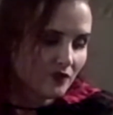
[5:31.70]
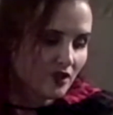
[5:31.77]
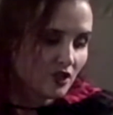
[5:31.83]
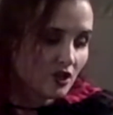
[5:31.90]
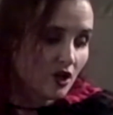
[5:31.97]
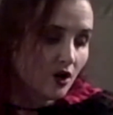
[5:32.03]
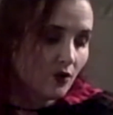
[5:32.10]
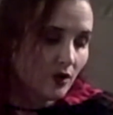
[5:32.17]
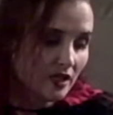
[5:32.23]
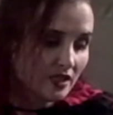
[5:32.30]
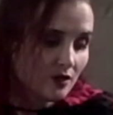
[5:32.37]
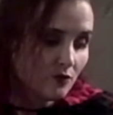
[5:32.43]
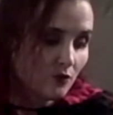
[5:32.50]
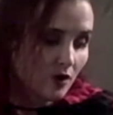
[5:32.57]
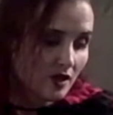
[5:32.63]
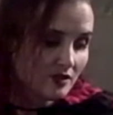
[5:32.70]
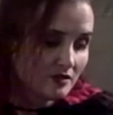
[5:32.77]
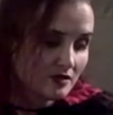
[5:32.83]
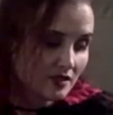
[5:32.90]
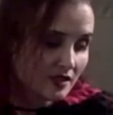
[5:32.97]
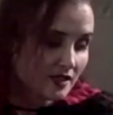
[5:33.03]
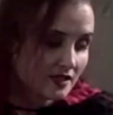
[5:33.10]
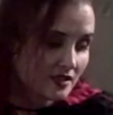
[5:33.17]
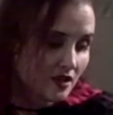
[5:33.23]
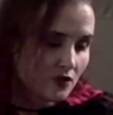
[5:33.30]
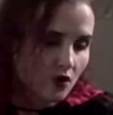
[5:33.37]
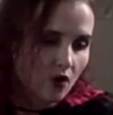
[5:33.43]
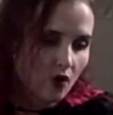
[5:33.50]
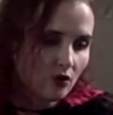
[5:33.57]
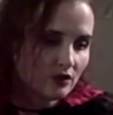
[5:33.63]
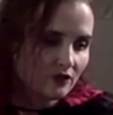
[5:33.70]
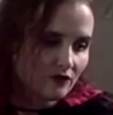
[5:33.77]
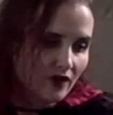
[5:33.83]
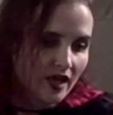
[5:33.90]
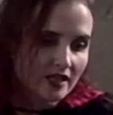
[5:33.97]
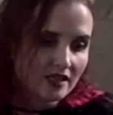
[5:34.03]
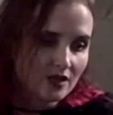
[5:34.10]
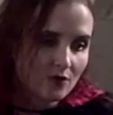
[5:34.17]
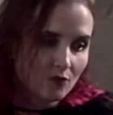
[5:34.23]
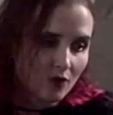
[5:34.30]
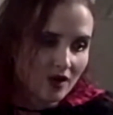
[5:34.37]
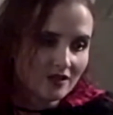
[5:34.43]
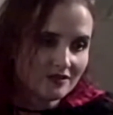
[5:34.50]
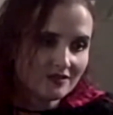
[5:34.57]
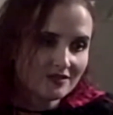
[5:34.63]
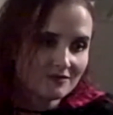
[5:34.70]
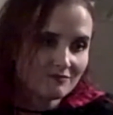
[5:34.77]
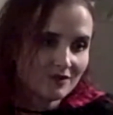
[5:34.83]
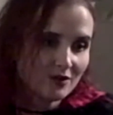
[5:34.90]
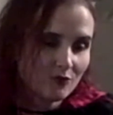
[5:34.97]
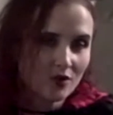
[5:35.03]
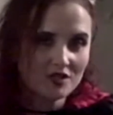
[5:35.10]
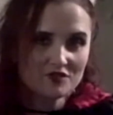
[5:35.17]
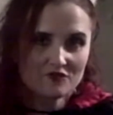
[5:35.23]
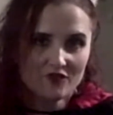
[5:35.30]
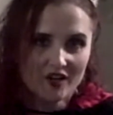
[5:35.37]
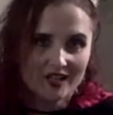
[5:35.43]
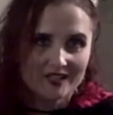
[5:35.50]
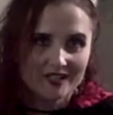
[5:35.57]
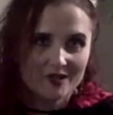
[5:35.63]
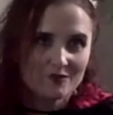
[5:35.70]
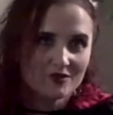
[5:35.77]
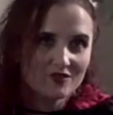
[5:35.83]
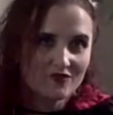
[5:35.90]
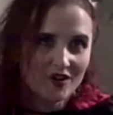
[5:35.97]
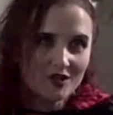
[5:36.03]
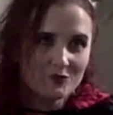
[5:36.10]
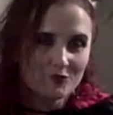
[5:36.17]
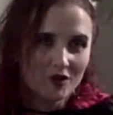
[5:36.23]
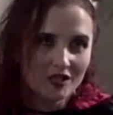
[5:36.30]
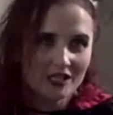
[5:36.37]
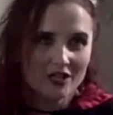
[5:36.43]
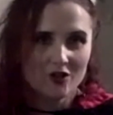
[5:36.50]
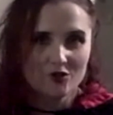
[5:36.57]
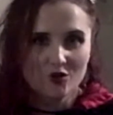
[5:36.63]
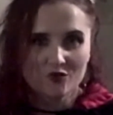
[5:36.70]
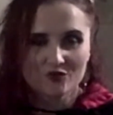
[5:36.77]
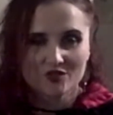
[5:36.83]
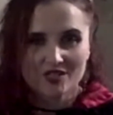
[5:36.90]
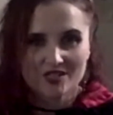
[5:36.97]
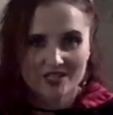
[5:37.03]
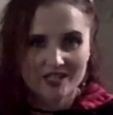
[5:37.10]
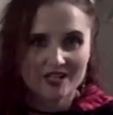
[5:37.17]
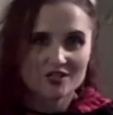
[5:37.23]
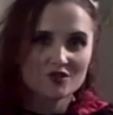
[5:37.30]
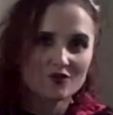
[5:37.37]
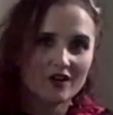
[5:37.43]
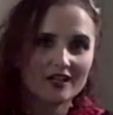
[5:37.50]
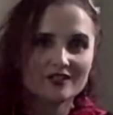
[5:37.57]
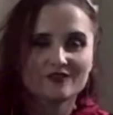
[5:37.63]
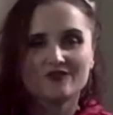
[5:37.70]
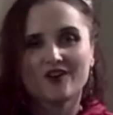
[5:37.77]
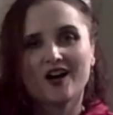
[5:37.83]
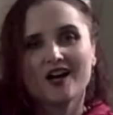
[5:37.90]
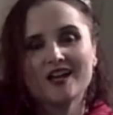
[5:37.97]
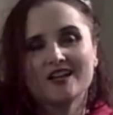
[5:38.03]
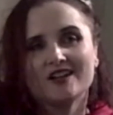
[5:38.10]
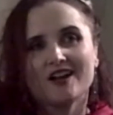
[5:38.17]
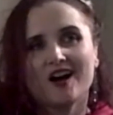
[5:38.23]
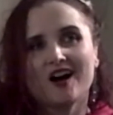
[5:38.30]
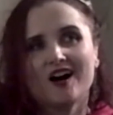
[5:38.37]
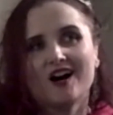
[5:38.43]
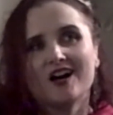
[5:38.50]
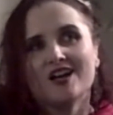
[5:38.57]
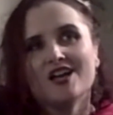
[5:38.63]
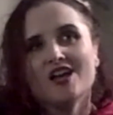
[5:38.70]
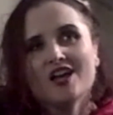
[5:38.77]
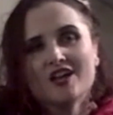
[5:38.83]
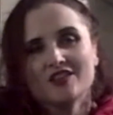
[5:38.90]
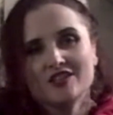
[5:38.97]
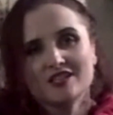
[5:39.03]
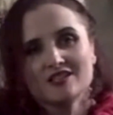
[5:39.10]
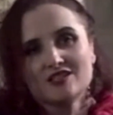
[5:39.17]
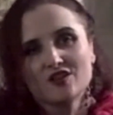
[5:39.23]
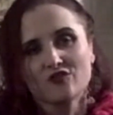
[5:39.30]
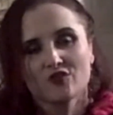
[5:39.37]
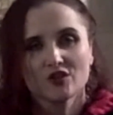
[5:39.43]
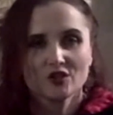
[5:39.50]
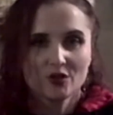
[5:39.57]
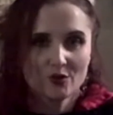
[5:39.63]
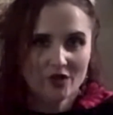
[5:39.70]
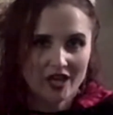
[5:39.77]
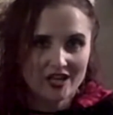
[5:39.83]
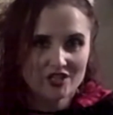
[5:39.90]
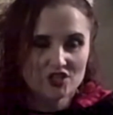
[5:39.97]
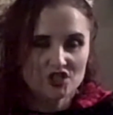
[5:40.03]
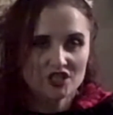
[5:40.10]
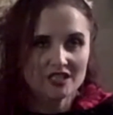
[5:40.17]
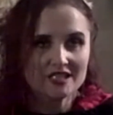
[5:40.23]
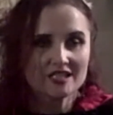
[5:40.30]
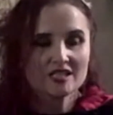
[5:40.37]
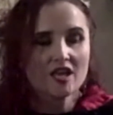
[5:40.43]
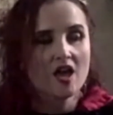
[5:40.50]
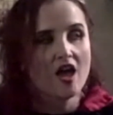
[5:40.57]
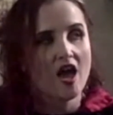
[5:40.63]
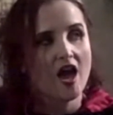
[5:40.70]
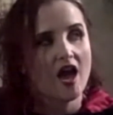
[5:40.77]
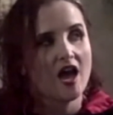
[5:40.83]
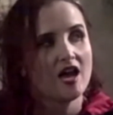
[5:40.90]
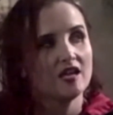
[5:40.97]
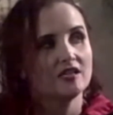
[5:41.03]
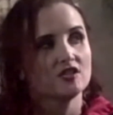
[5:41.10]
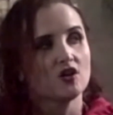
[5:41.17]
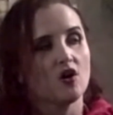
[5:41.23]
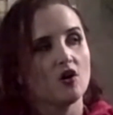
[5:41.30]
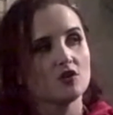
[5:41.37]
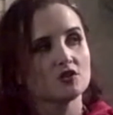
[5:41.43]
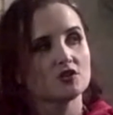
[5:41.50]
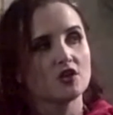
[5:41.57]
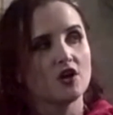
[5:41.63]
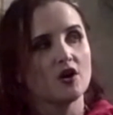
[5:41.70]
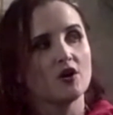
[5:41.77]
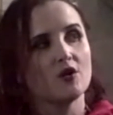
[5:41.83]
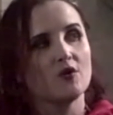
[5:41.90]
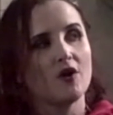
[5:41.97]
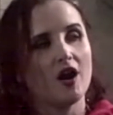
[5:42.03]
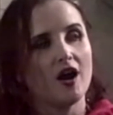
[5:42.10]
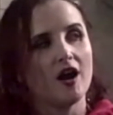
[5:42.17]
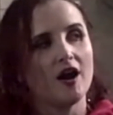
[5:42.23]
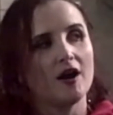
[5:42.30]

you know, it was, like I said, the whole event, it was fun. It was fun running all over the city trying to find these different locations, and also